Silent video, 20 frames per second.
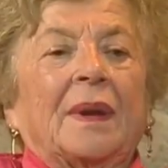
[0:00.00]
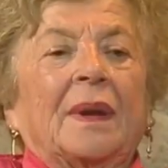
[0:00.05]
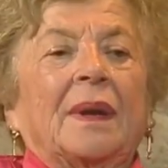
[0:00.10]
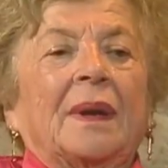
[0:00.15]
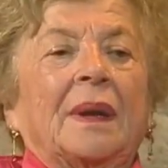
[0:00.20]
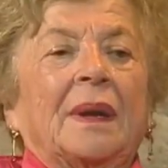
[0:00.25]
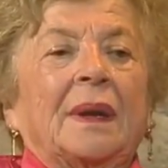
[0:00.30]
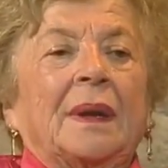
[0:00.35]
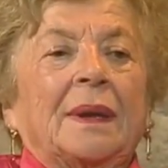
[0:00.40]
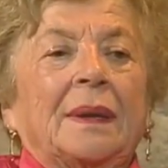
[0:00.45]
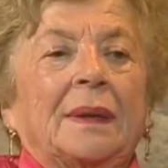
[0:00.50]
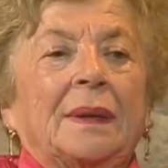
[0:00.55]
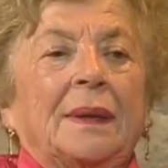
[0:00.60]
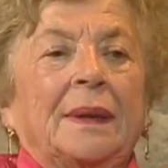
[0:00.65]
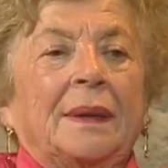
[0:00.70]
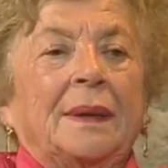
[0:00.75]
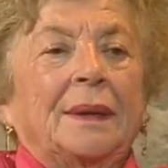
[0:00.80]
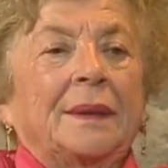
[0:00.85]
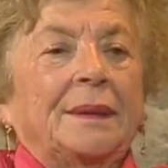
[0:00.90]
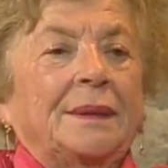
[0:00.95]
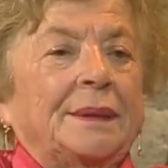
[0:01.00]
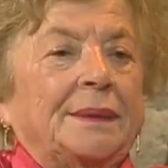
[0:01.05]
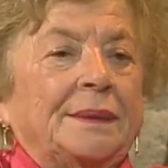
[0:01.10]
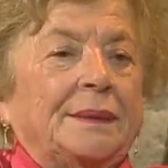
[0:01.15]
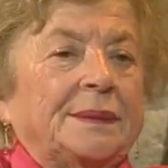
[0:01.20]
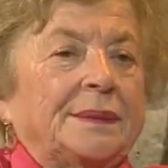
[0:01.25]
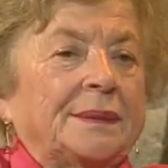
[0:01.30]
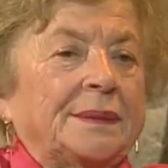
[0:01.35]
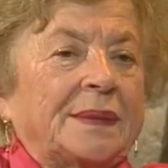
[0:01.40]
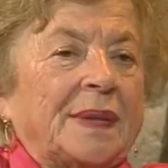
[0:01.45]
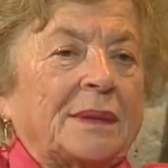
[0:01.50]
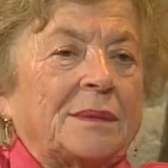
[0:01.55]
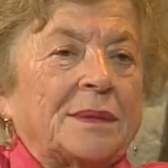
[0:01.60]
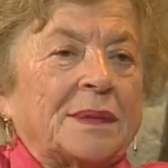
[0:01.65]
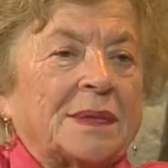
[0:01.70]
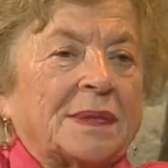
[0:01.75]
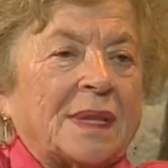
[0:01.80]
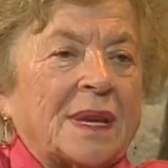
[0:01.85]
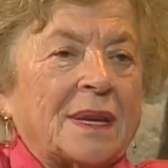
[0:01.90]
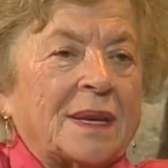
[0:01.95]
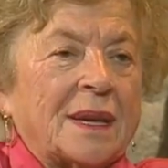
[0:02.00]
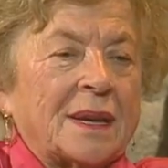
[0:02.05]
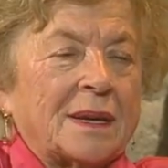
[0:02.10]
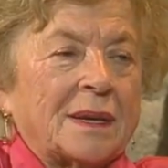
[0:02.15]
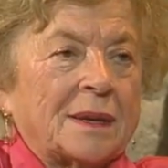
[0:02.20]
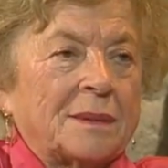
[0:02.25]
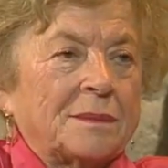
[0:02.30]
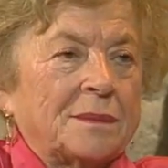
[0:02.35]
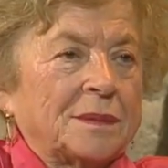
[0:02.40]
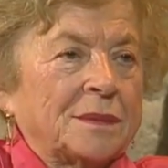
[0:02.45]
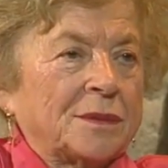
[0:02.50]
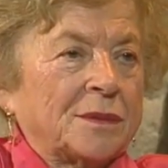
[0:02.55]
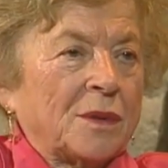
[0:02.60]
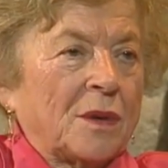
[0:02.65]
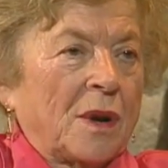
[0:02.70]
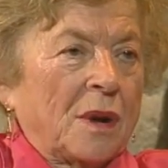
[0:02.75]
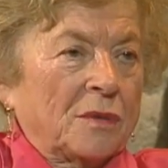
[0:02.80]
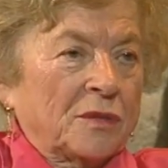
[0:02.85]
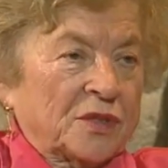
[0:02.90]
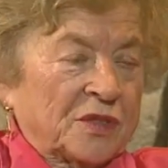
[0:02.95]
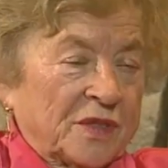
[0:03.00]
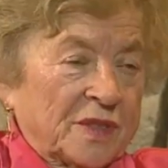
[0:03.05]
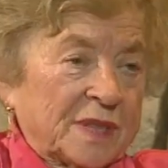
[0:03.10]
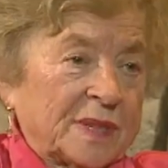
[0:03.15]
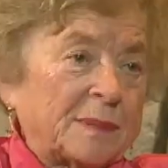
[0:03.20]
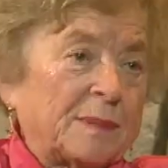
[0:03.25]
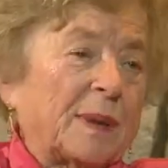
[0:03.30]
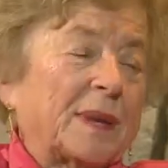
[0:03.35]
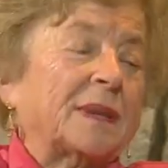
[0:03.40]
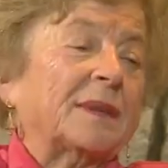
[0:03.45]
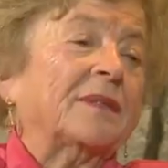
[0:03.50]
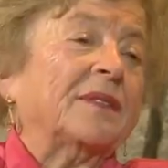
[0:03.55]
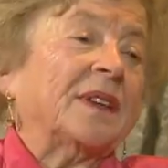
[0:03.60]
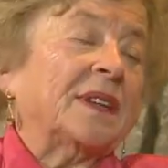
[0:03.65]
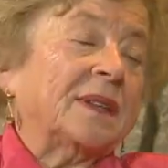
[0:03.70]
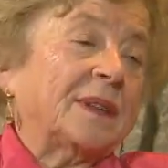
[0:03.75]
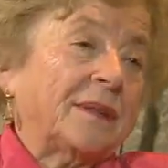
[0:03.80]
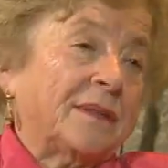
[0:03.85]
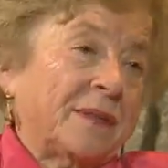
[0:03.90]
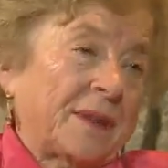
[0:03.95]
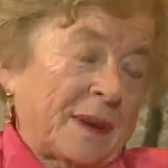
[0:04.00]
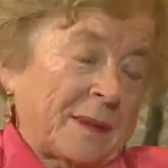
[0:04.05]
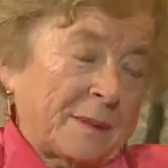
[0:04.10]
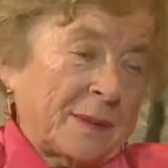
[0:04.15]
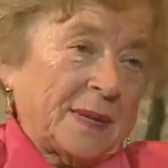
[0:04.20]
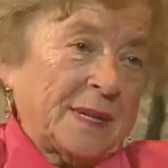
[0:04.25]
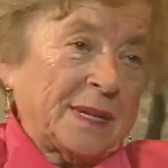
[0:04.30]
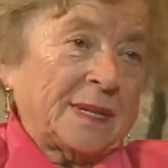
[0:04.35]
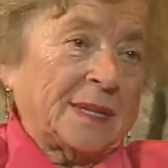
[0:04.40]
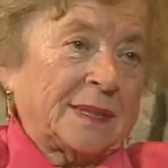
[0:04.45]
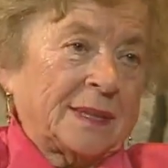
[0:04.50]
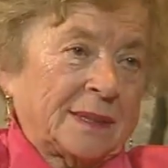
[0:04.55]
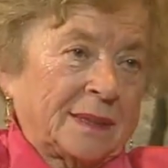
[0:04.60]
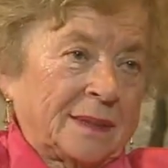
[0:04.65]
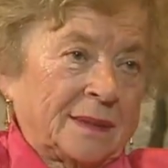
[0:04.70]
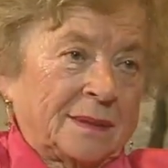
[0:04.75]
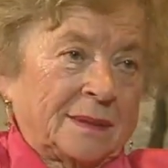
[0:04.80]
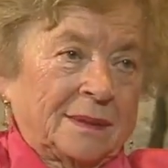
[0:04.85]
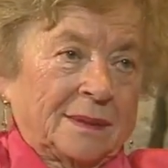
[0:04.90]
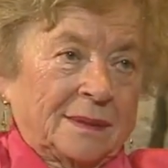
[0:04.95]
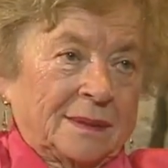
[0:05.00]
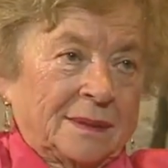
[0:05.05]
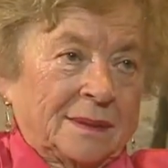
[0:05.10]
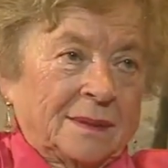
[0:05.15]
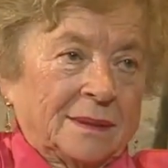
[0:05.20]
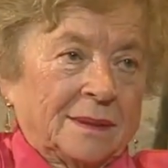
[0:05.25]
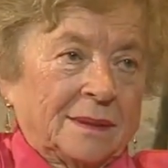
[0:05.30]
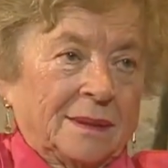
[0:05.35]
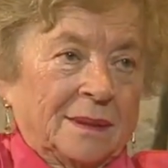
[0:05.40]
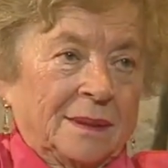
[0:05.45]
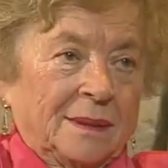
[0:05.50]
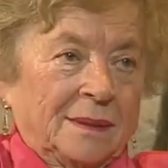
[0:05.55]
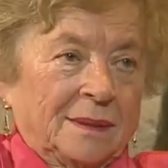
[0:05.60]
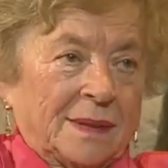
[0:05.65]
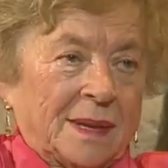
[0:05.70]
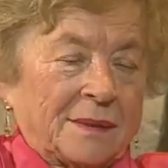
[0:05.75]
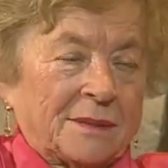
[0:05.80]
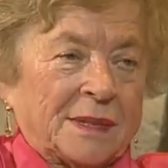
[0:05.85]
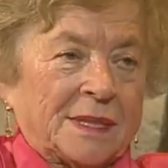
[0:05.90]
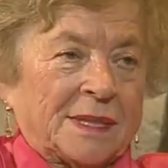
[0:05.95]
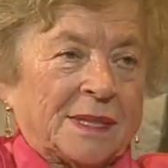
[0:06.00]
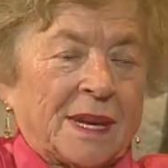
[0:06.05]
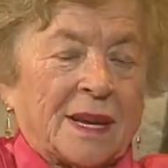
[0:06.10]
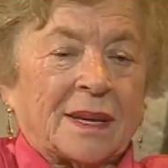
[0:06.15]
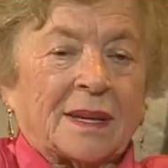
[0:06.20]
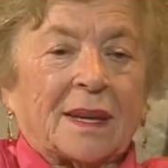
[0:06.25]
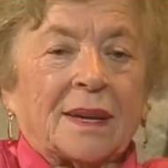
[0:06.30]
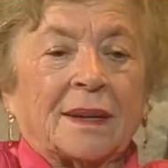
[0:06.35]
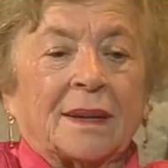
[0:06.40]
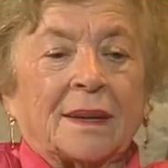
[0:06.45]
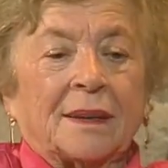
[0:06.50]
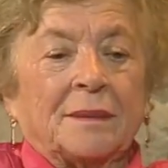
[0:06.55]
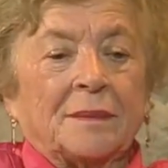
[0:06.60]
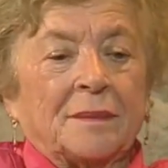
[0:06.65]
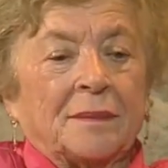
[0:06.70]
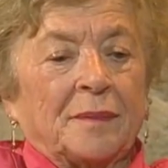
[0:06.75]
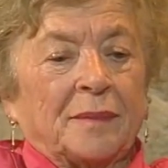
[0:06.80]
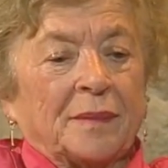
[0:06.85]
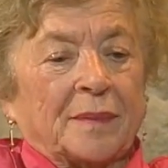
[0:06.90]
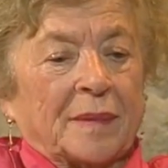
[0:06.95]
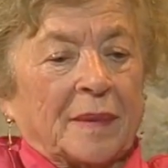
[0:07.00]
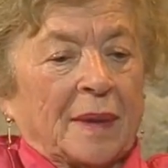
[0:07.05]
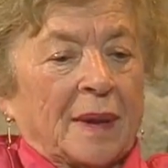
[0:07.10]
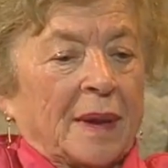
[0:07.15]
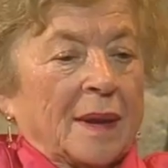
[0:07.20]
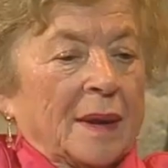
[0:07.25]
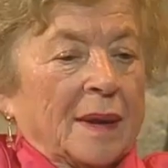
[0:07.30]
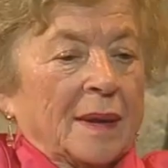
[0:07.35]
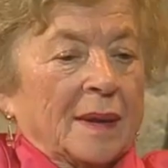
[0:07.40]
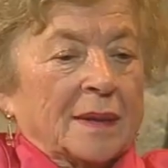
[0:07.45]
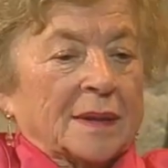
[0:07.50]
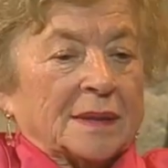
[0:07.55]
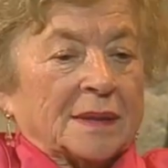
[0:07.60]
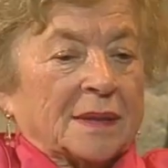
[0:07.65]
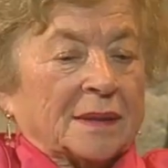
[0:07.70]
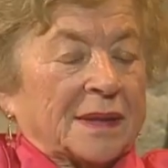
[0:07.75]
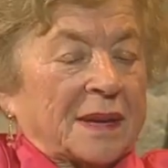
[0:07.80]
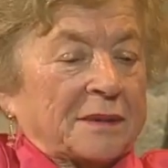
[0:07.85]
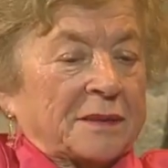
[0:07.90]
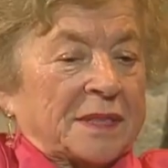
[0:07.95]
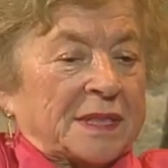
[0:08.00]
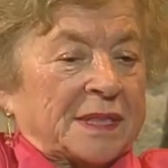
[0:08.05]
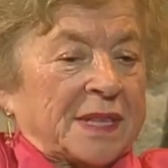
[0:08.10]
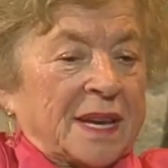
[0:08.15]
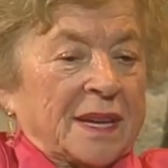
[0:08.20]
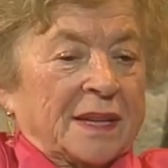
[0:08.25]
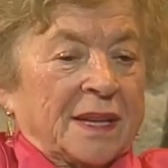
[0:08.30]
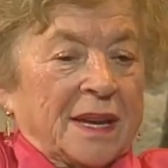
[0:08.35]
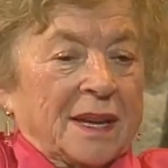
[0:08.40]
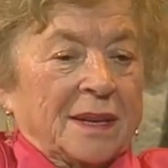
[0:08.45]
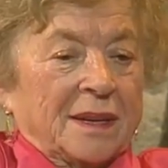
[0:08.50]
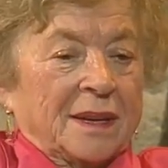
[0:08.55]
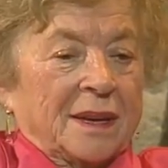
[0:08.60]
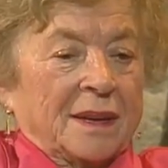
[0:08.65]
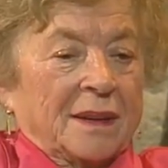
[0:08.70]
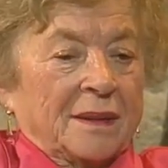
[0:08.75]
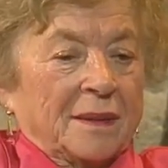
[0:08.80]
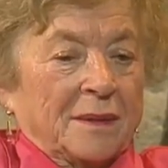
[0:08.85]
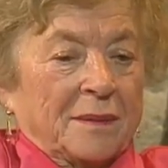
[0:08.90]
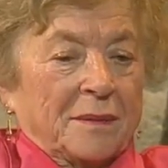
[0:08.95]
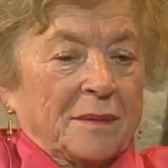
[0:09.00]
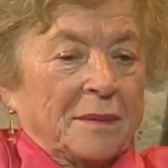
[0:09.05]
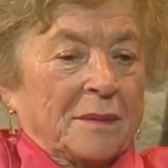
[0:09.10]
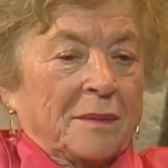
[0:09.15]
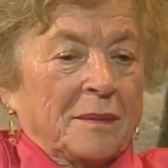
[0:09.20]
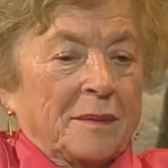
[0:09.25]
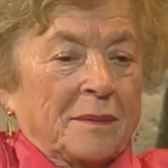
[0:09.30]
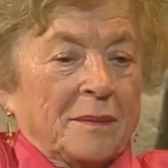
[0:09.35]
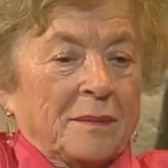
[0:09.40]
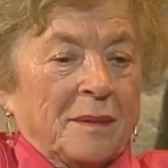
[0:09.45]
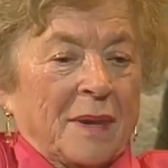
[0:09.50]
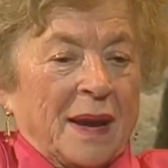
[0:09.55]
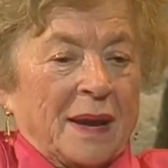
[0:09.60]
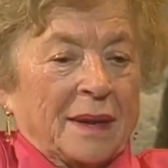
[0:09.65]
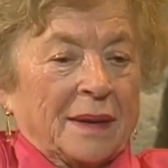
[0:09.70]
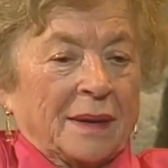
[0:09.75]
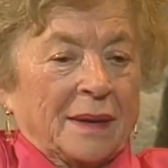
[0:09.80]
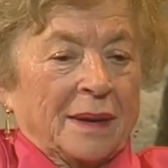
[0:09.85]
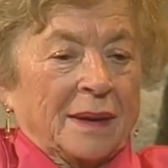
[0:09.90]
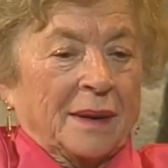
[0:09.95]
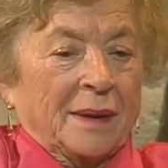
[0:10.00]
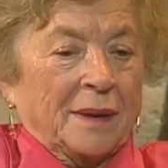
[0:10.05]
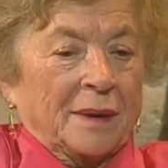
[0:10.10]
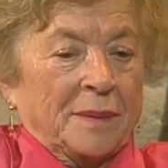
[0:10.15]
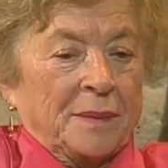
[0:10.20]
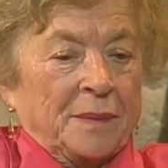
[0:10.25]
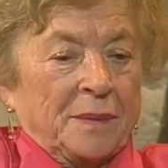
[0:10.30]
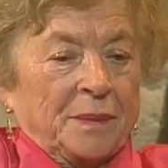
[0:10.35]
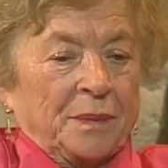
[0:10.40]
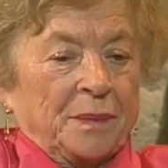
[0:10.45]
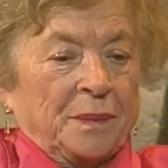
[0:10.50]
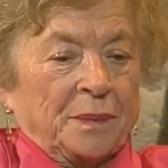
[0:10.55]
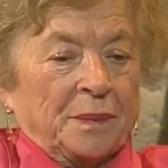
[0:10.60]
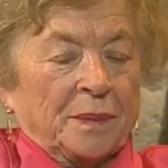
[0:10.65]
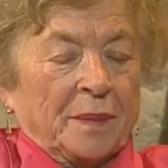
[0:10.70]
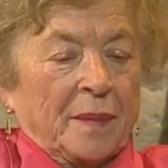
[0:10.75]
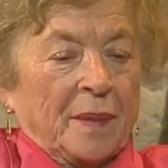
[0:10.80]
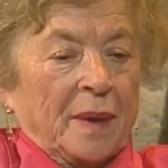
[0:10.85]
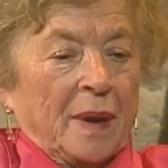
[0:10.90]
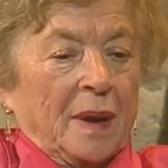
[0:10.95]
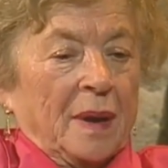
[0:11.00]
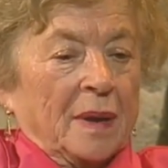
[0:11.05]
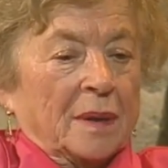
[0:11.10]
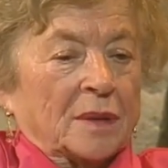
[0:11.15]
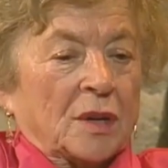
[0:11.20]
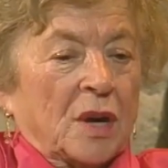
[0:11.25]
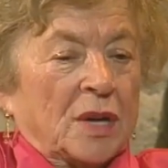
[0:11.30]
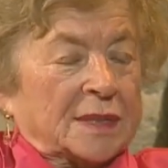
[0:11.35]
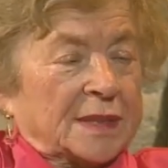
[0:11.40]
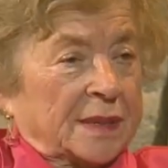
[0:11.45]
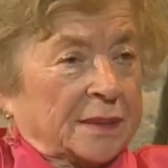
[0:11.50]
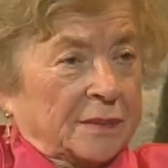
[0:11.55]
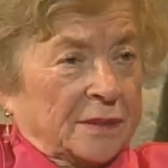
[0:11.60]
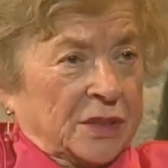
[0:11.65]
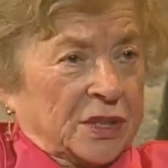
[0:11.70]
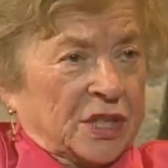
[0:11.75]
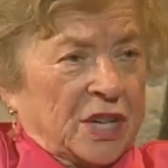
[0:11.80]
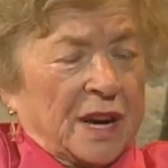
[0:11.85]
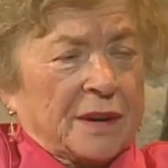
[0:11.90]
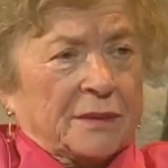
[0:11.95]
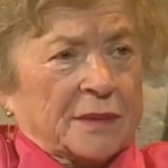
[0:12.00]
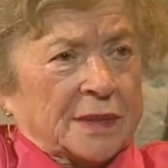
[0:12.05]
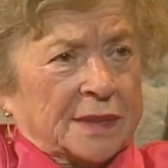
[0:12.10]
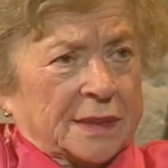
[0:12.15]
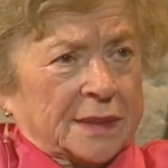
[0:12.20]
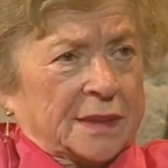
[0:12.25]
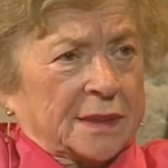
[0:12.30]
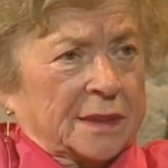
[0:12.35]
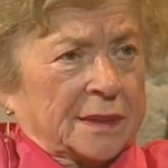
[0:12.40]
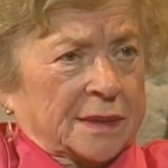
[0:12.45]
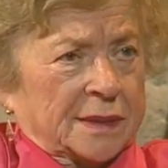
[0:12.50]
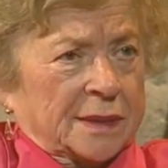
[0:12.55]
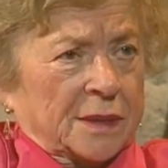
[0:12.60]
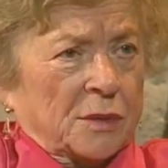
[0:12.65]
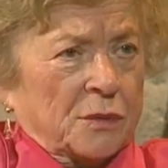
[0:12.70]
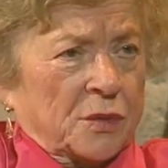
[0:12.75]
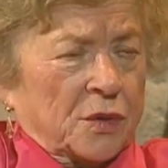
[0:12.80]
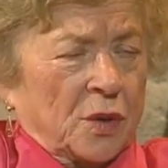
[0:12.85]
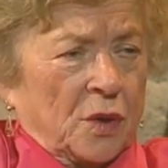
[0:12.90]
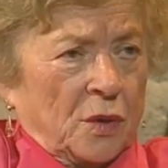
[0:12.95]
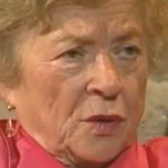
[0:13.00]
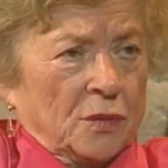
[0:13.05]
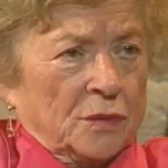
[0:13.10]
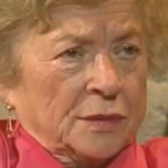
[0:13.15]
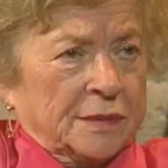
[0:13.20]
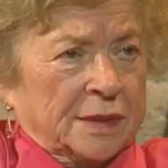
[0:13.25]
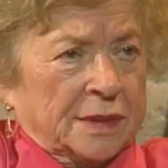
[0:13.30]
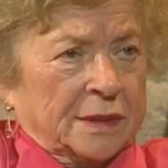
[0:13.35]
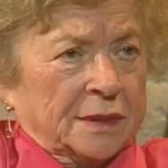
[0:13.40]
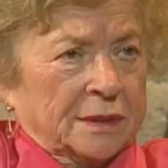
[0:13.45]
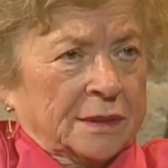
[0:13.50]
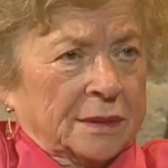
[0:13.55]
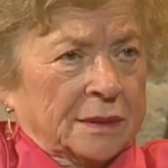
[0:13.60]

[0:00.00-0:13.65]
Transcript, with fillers: and they was taking them to Auschwitz, but with the families, they was taking them. So they was taking my uh, cousin, which I was so close,